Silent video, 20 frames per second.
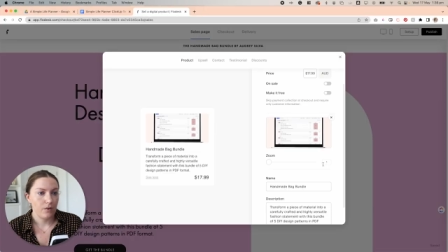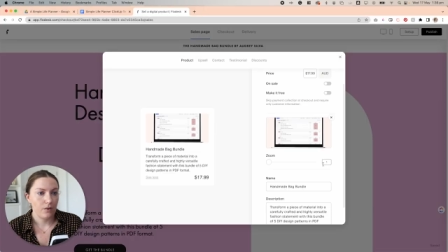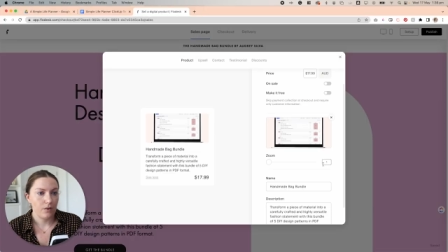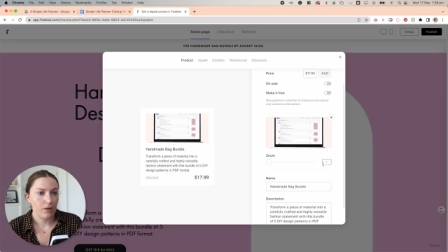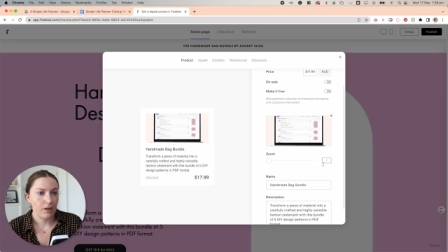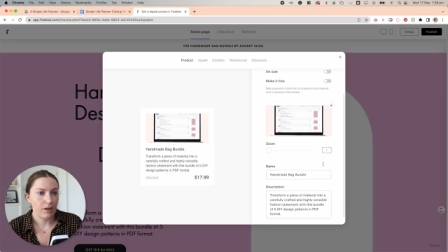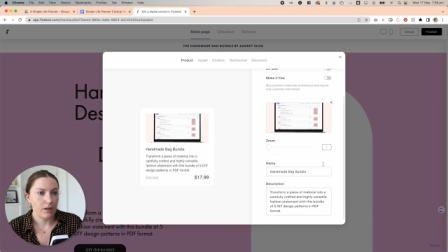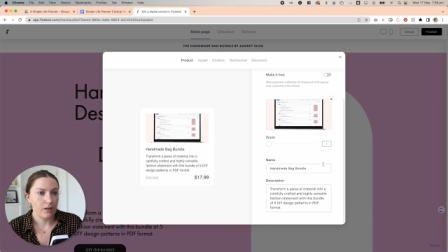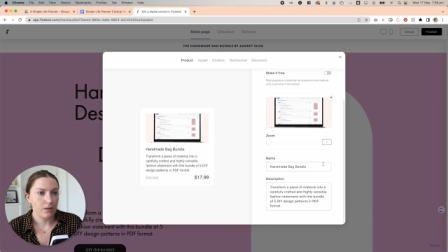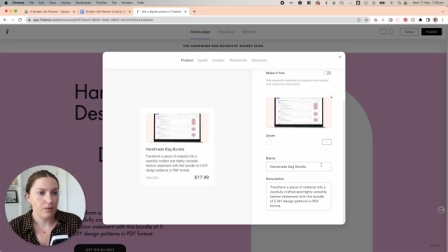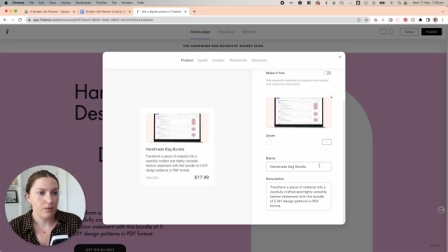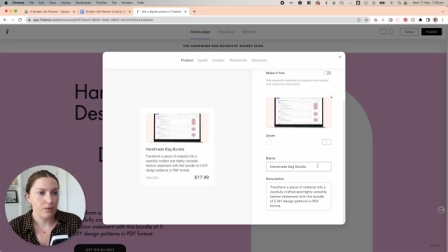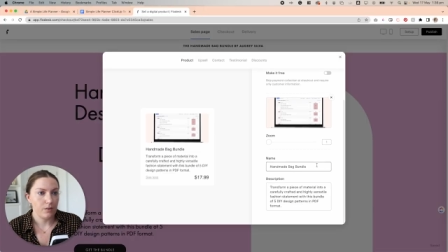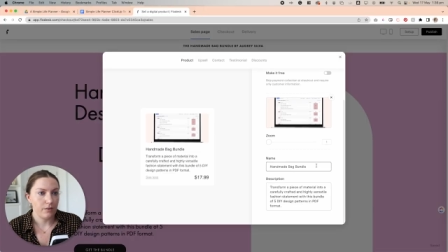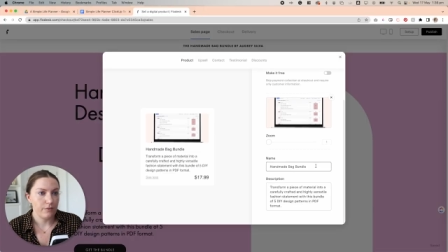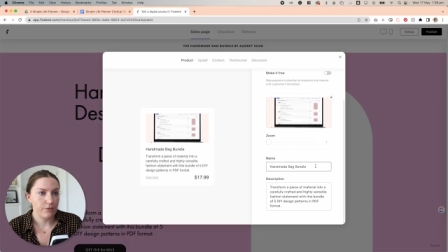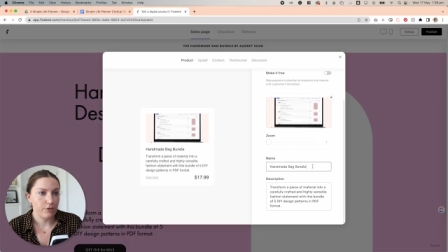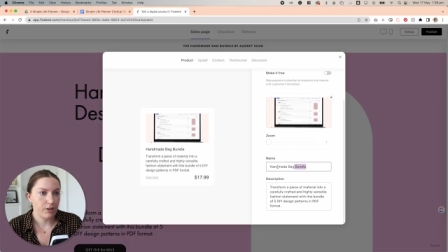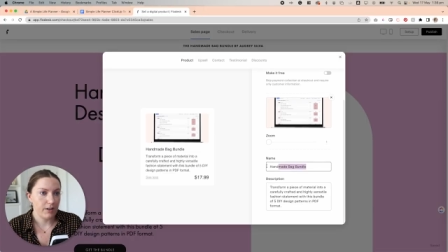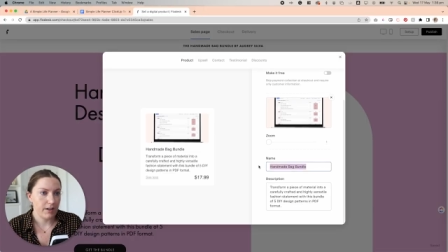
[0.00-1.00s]
Okay, now
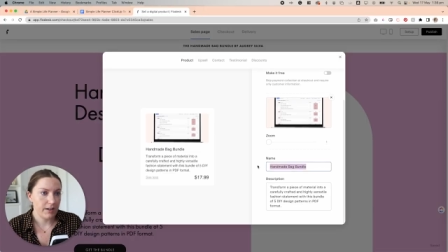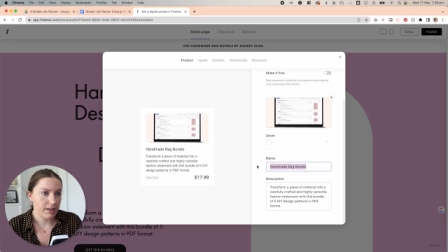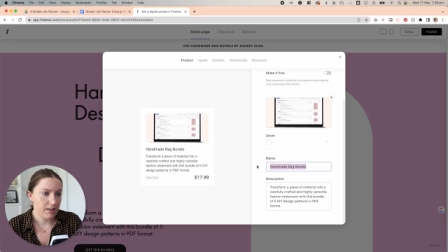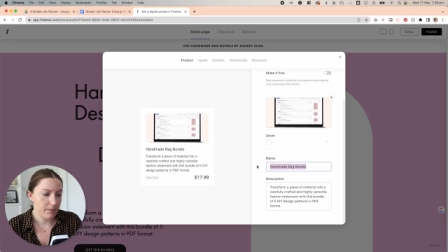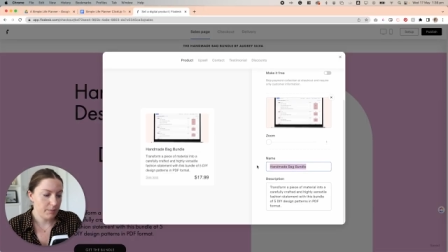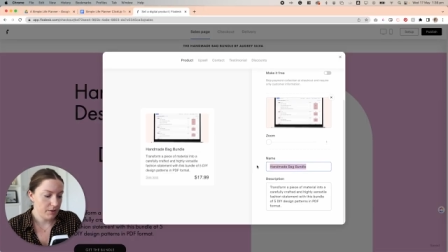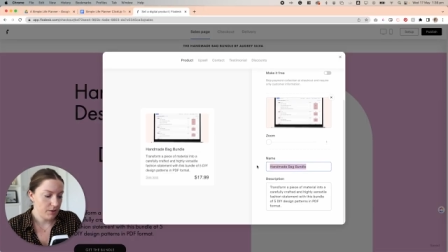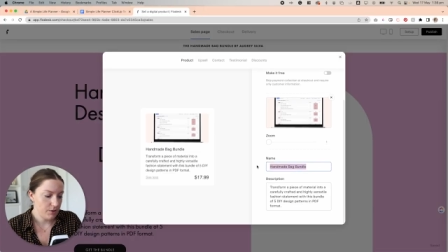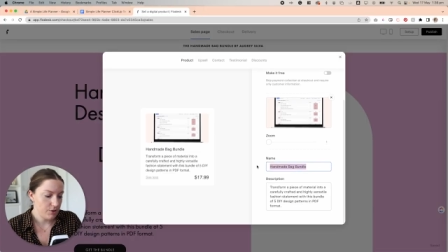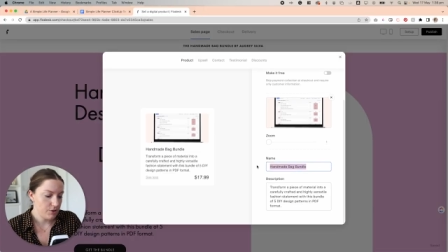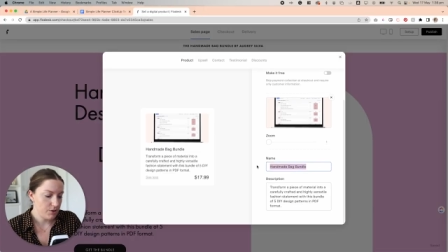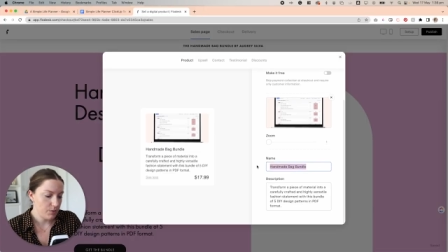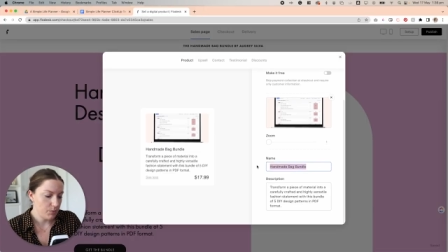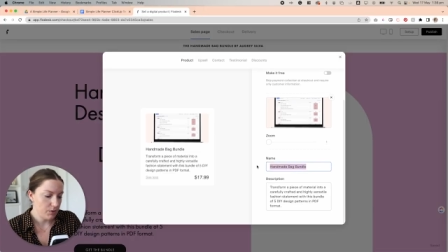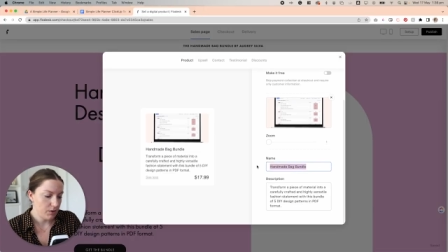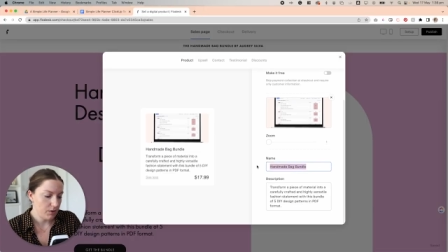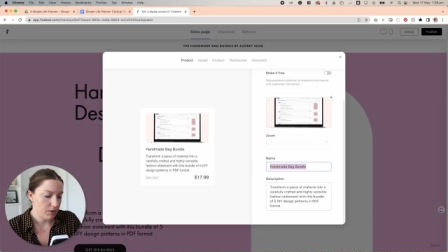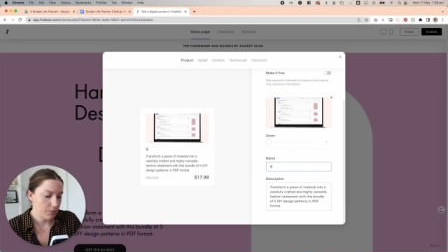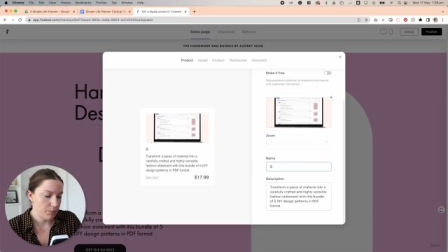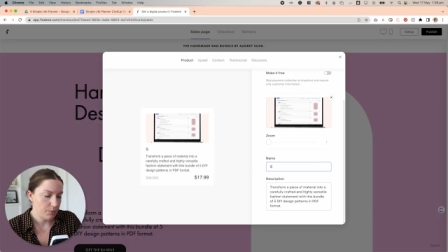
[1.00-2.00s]
we've got our image and
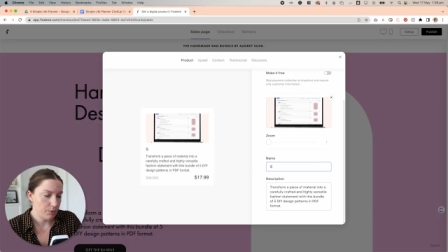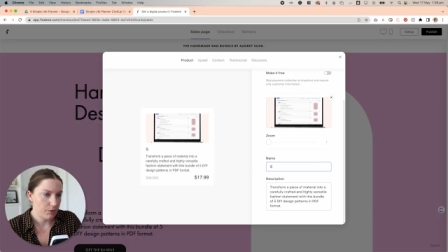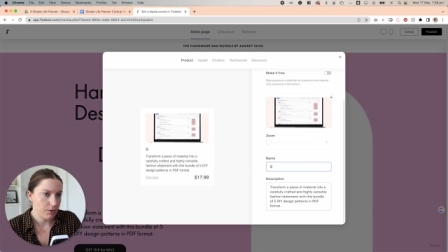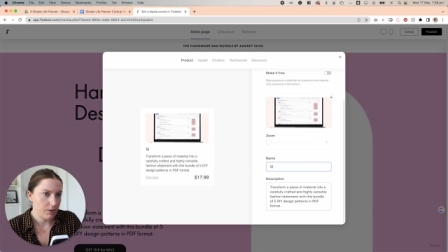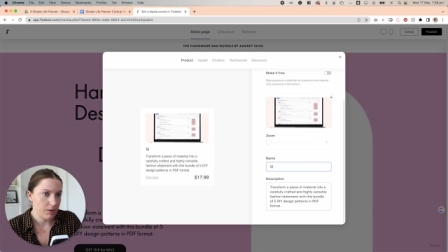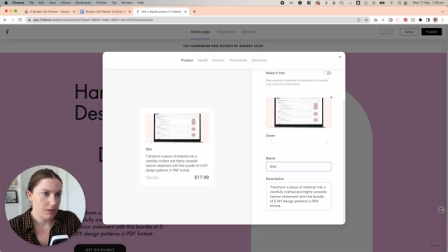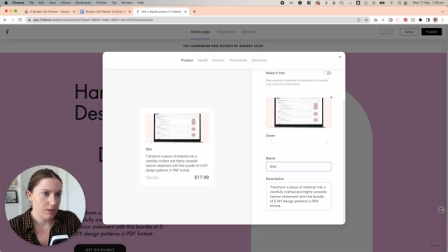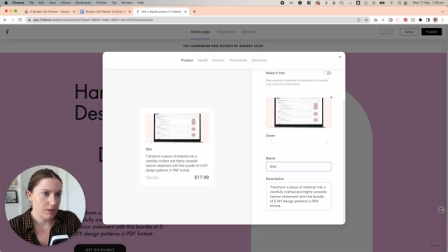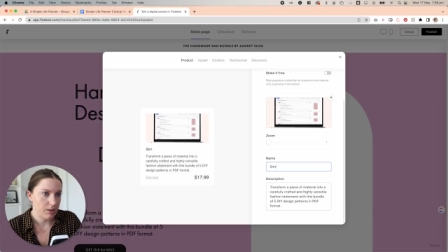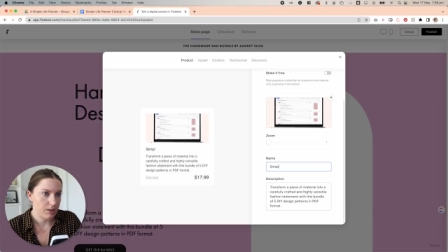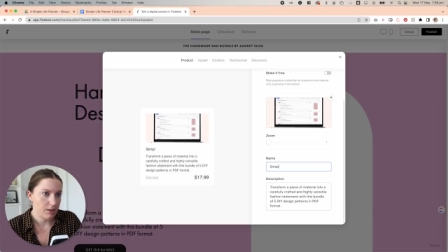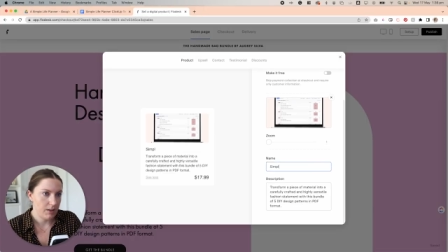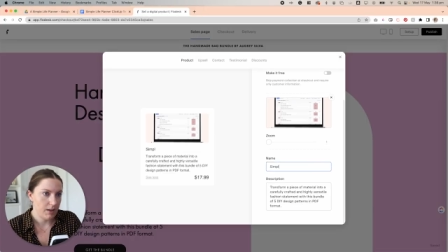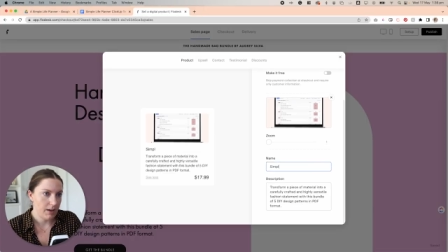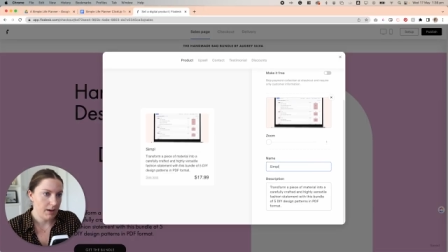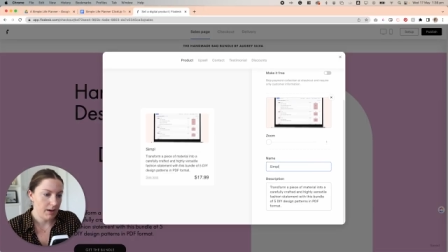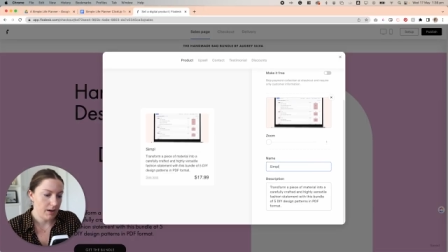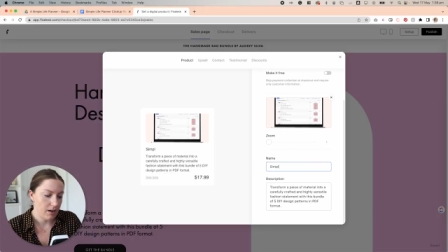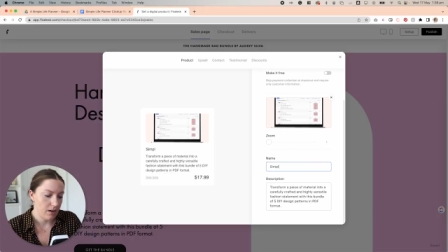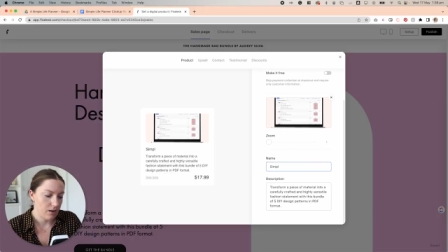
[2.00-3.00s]
we're going to put in
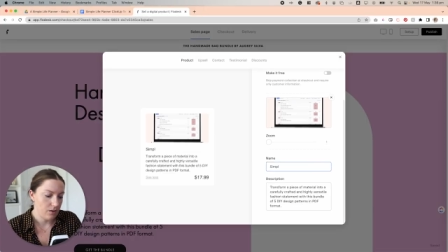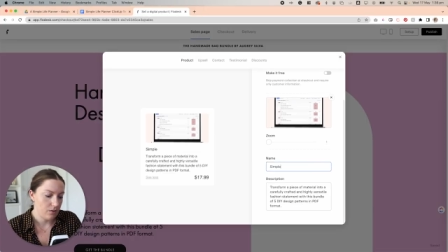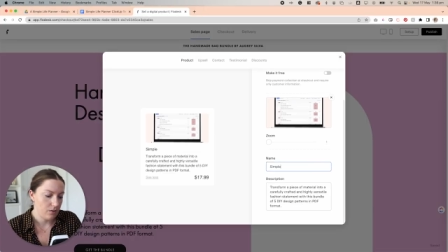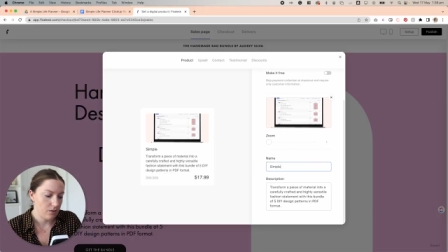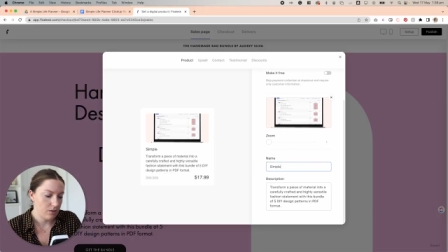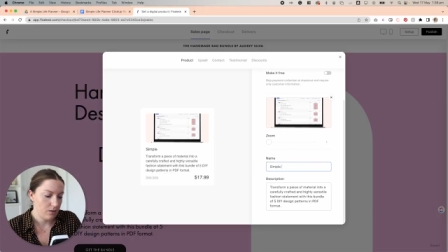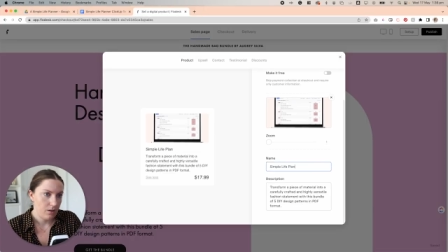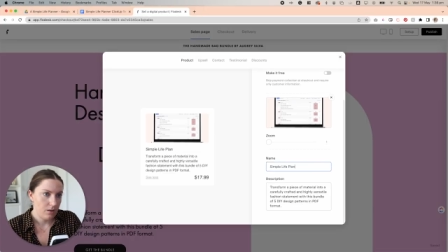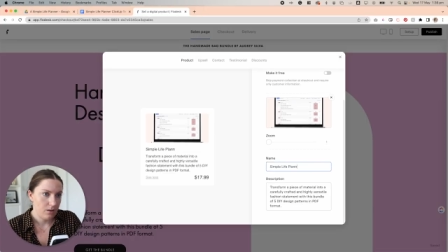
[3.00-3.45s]
our